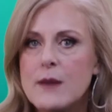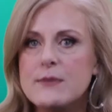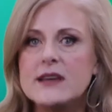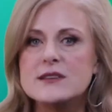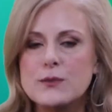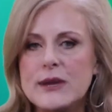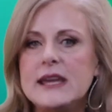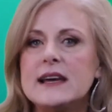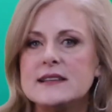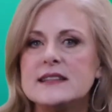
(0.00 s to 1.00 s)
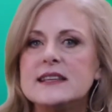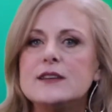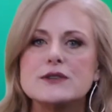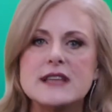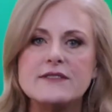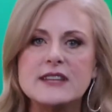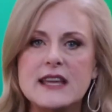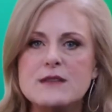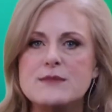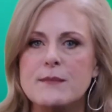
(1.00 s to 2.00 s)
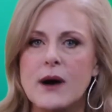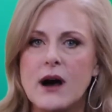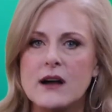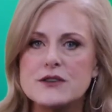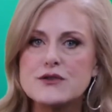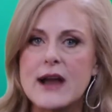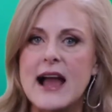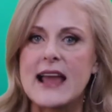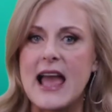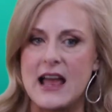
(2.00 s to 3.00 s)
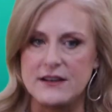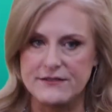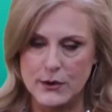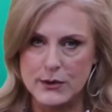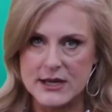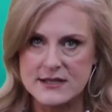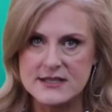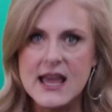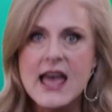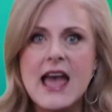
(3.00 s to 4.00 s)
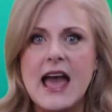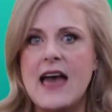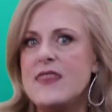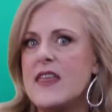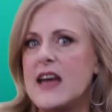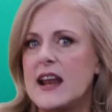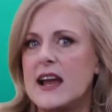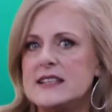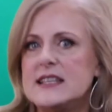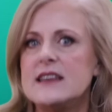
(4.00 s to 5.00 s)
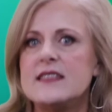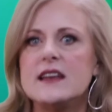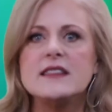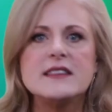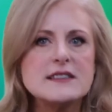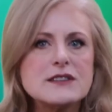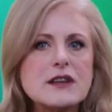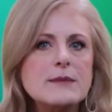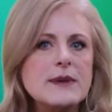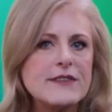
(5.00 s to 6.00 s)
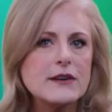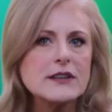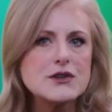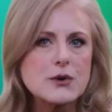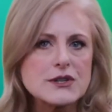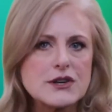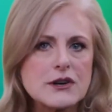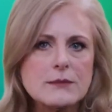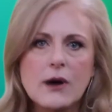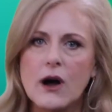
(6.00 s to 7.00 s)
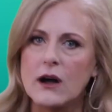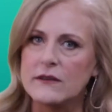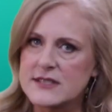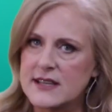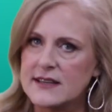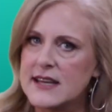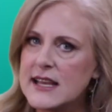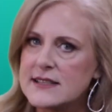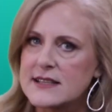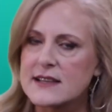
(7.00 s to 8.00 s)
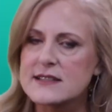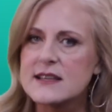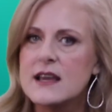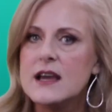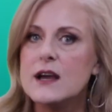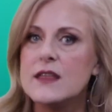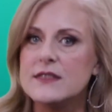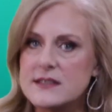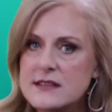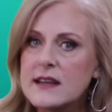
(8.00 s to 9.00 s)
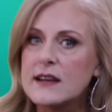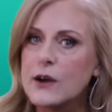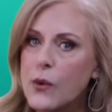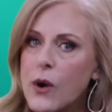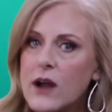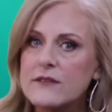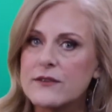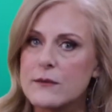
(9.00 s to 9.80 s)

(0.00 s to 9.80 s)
because we as leaders have to keep them on track and focused. And then that idea that this is going to be fairly short term all of a sudden hits us. This is going to go on for